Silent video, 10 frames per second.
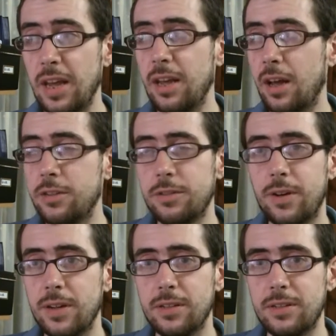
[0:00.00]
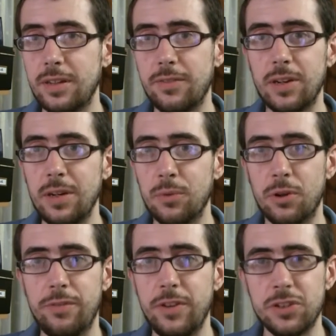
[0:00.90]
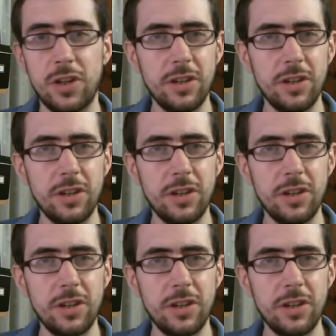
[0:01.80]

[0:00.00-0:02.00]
I just find it significantly more efficient.